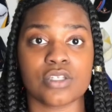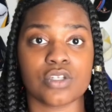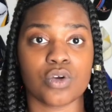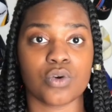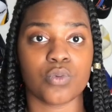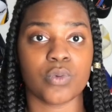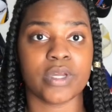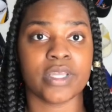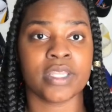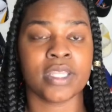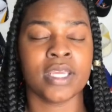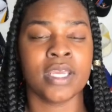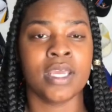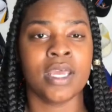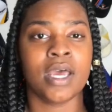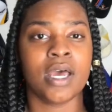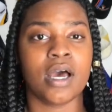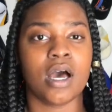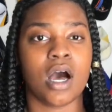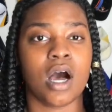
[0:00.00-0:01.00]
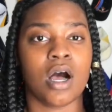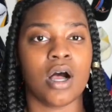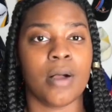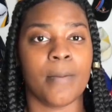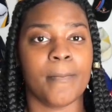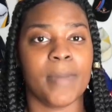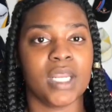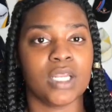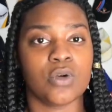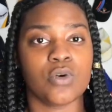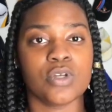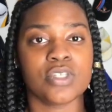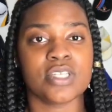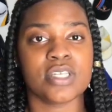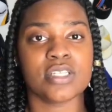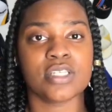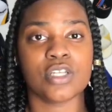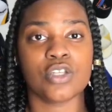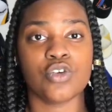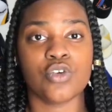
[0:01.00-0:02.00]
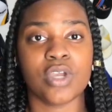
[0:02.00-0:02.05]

So with um, medical assistant,